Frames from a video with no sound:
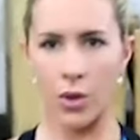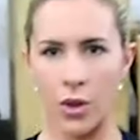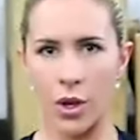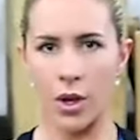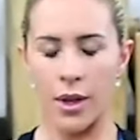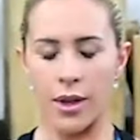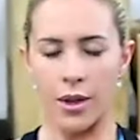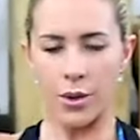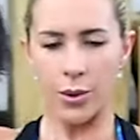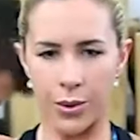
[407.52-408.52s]
legs. A lot of people
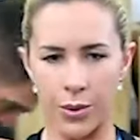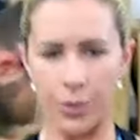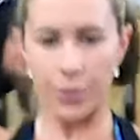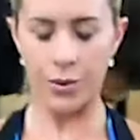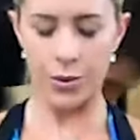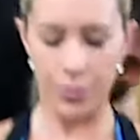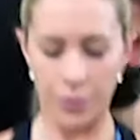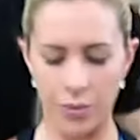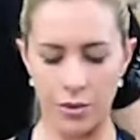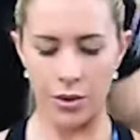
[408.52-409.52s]
love to bounce with a
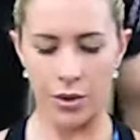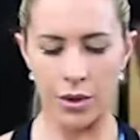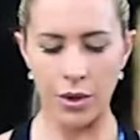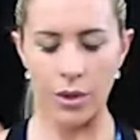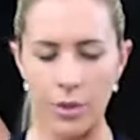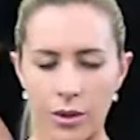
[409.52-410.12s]
lat raise.